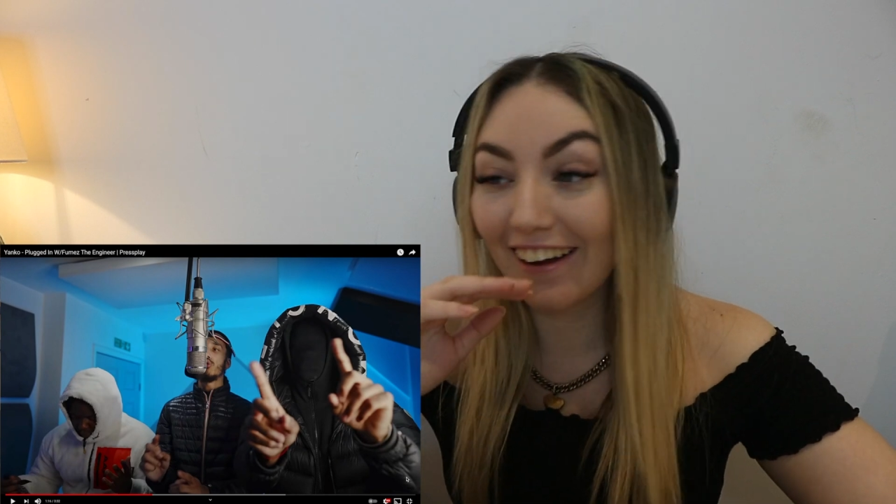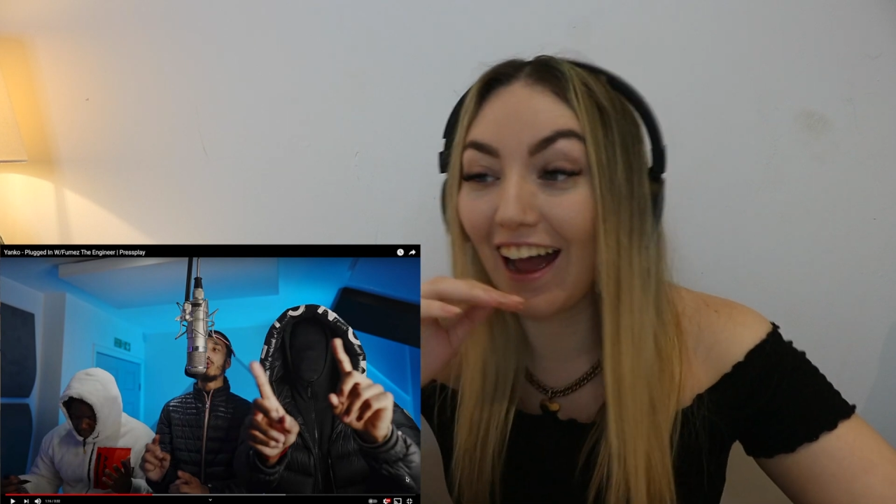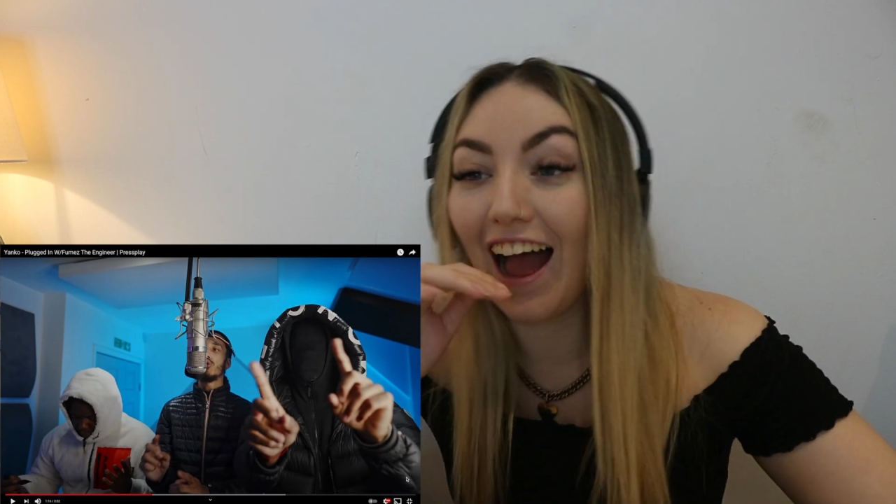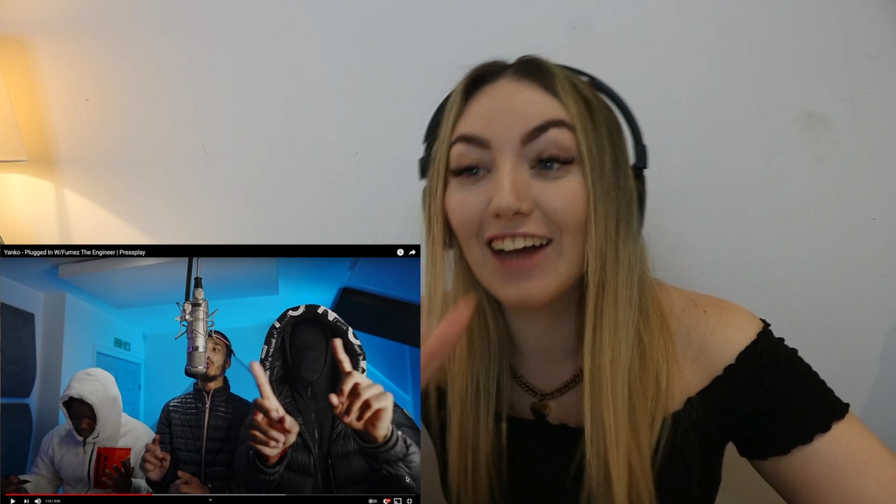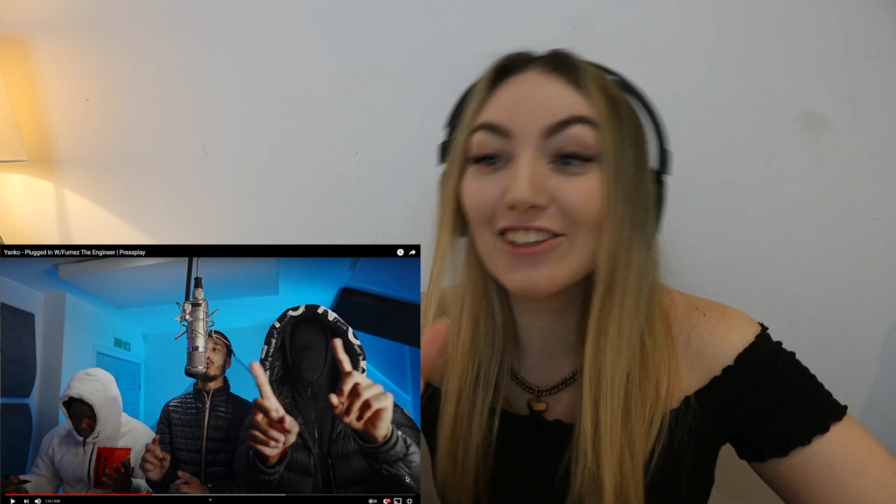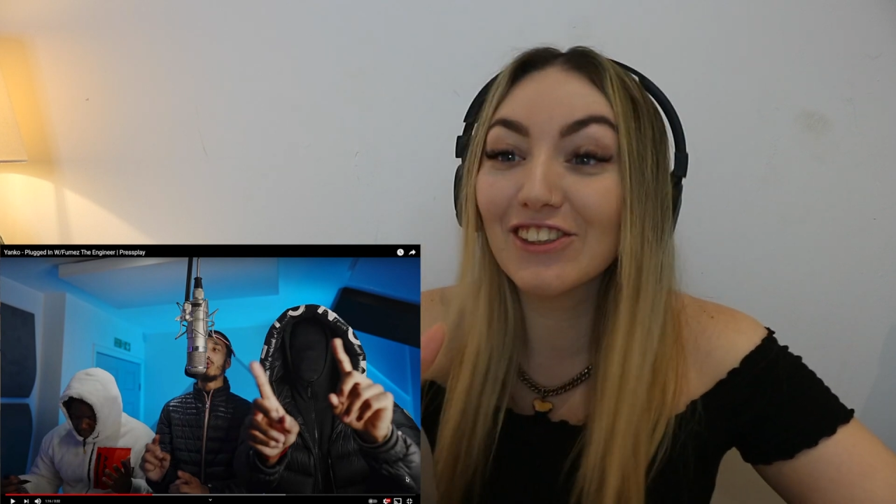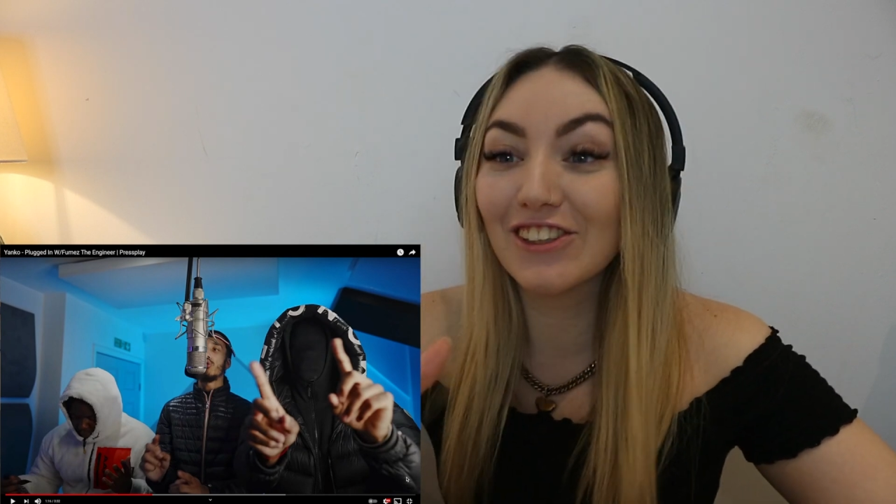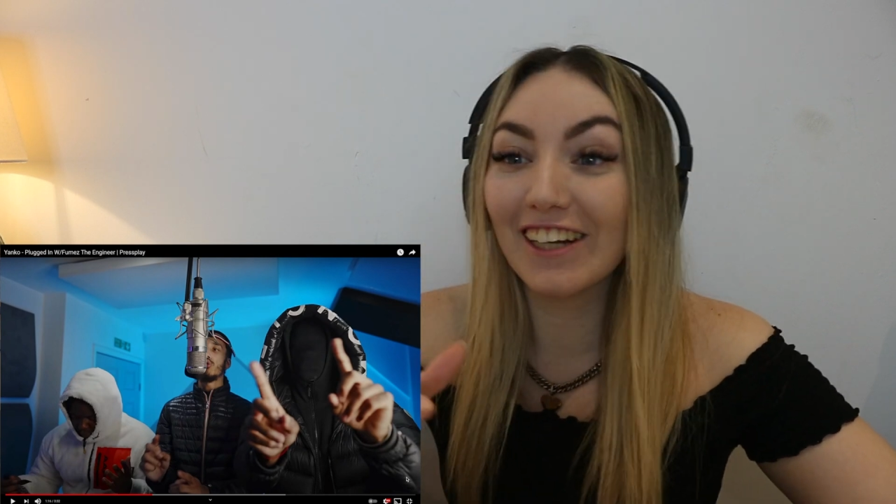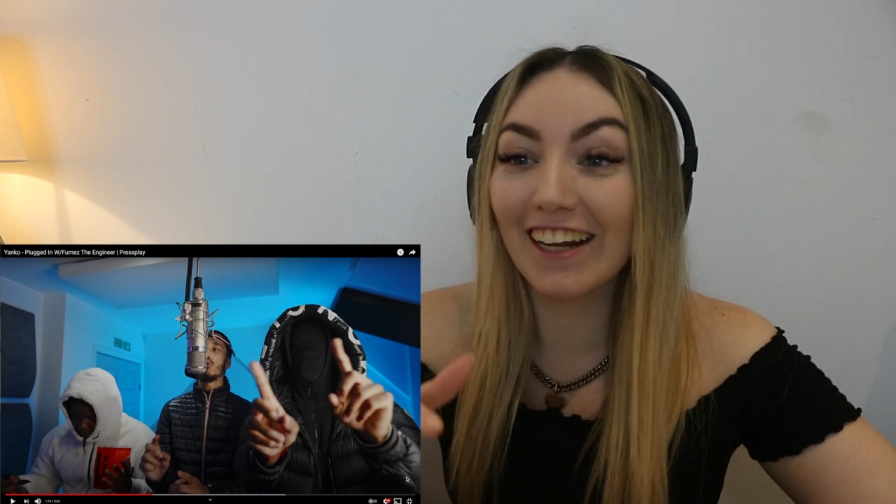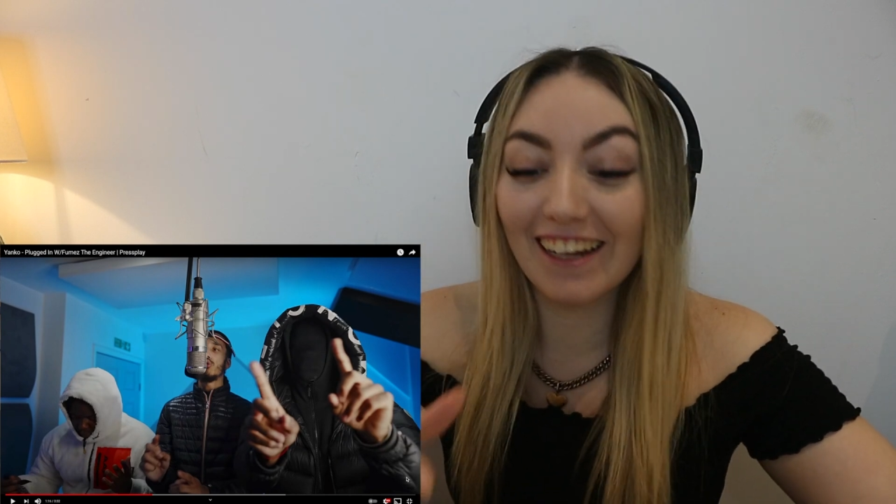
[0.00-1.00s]

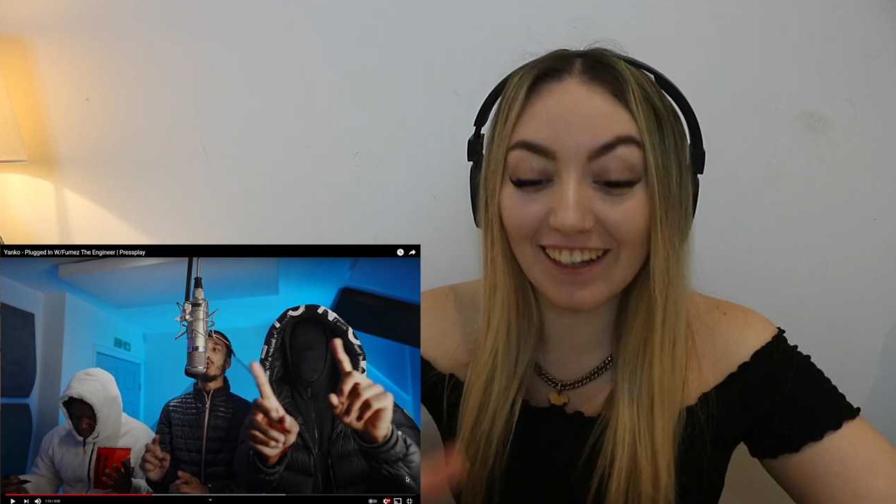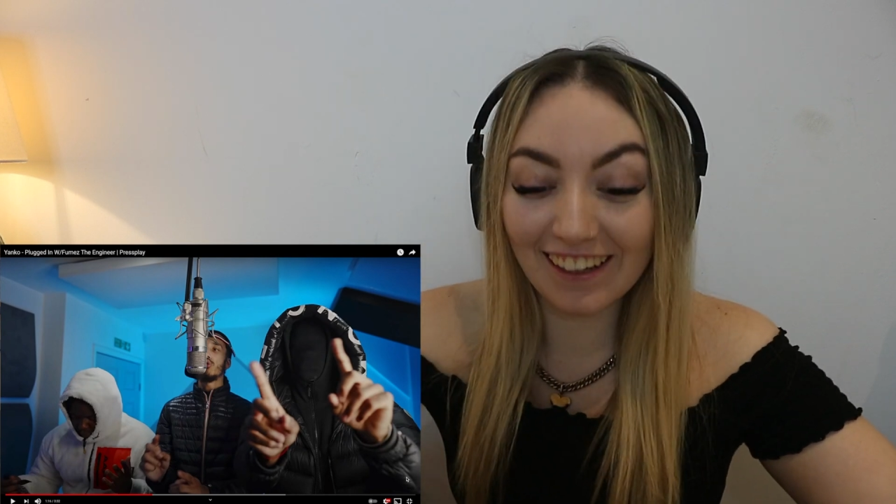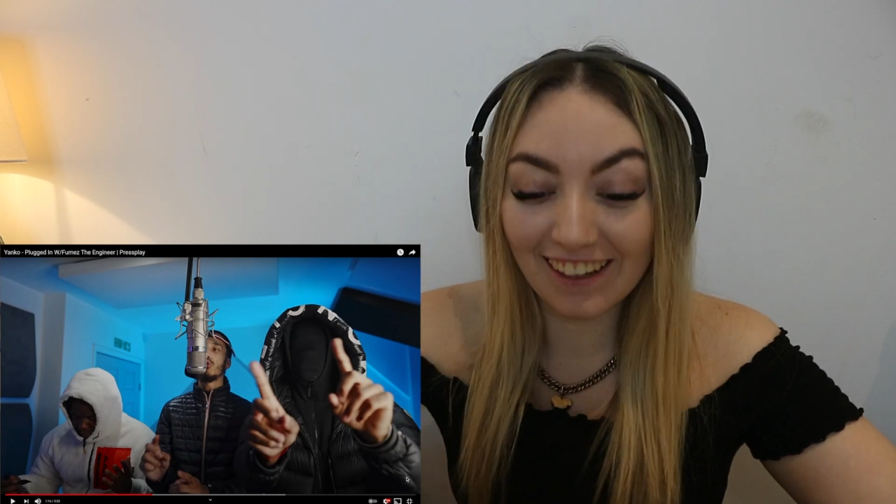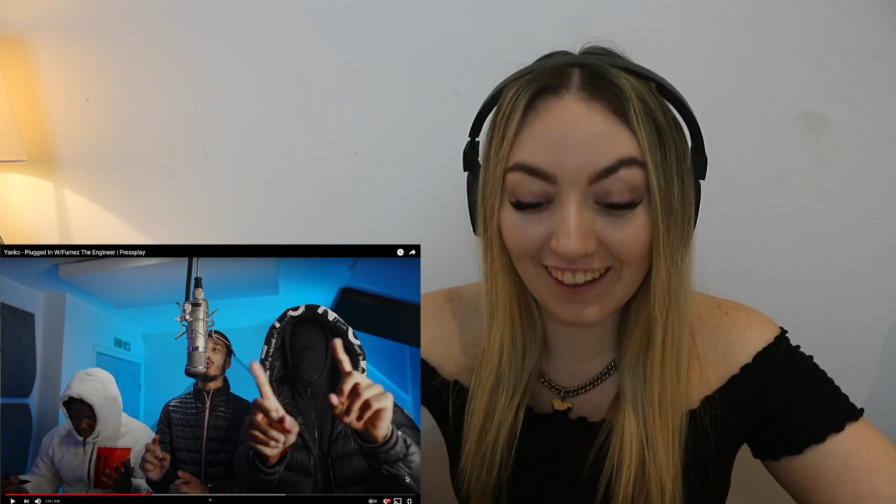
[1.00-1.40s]
casually.